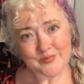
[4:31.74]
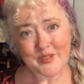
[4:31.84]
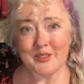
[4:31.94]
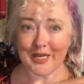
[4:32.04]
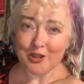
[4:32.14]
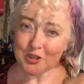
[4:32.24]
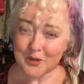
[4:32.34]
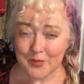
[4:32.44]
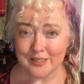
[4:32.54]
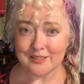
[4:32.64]
section
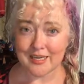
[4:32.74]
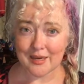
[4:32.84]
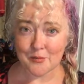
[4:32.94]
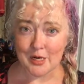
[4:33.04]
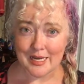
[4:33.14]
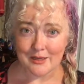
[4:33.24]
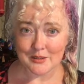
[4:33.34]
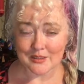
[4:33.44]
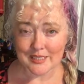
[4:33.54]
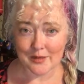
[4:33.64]
of bins they brought out
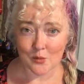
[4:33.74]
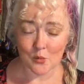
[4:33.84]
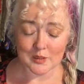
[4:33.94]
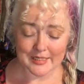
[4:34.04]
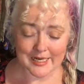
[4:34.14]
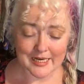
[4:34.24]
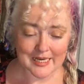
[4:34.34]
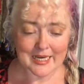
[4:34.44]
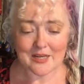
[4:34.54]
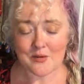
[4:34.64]
since I was there, and I
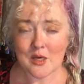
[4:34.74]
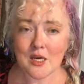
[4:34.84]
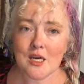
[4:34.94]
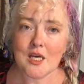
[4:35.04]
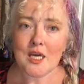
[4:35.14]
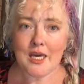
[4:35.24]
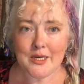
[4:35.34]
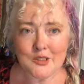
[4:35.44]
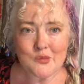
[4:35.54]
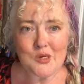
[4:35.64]
kind of
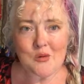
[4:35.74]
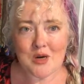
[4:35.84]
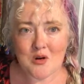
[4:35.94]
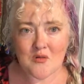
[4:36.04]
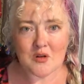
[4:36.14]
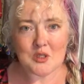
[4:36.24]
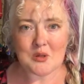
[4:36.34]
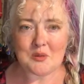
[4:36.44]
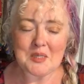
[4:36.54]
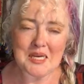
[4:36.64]
eased my way over to
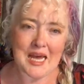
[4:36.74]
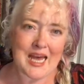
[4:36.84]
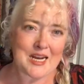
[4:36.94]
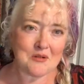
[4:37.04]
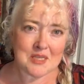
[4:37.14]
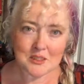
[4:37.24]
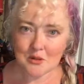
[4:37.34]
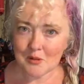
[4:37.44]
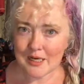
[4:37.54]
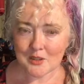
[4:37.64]
it. I was like, I don't need
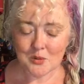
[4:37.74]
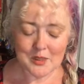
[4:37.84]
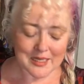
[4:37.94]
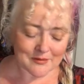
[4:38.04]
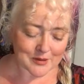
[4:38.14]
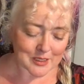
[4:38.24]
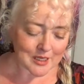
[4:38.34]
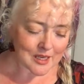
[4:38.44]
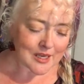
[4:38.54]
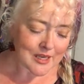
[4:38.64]
to rush, whatever.
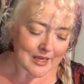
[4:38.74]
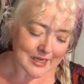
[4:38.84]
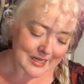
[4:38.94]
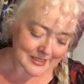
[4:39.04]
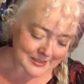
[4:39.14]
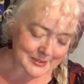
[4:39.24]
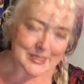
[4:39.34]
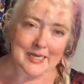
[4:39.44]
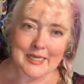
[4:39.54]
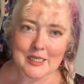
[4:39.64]
And I kind of
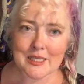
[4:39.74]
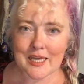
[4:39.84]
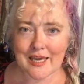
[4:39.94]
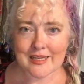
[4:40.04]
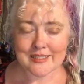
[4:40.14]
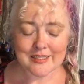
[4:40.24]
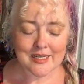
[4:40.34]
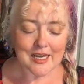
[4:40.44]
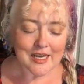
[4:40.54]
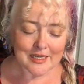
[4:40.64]
snuck in on the end and
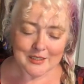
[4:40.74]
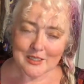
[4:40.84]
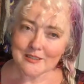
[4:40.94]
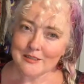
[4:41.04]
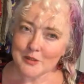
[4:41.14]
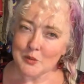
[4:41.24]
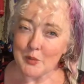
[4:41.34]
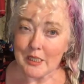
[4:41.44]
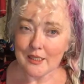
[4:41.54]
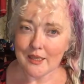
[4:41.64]
I saw this little
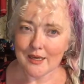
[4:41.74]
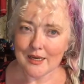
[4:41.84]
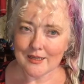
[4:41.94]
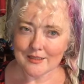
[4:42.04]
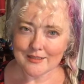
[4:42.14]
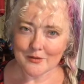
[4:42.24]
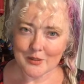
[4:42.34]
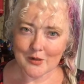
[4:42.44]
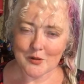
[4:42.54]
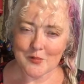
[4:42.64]
sparkly thing out of the
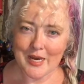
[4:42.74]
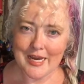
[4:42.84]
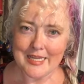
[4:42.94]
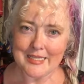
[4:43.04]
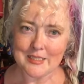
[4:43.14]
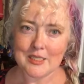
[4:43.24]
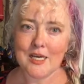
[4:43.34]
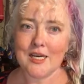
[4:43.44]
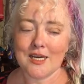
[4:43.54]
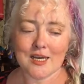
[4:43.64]
corner of my eye and this
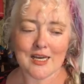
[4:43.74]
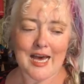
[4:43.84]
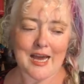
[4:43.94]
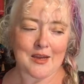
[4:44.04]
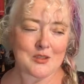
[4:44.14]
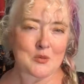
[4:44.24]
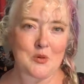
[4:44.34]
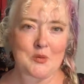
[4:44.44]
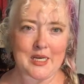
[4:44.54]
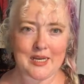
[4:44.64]
guy
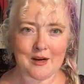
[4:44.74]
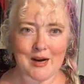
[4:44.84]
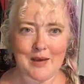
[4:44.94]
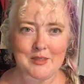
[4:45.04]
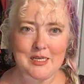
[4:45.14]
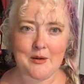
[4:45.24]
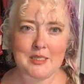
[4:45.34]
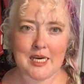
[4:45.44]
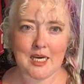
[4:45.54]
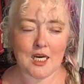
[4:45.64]
swooped in and grabbed it and I
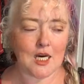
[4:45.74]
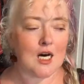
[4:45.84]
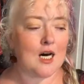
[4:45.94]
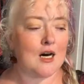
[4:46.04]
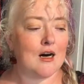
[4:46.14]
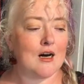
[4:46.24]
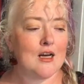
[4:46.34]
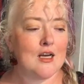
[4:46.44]
was like, oh,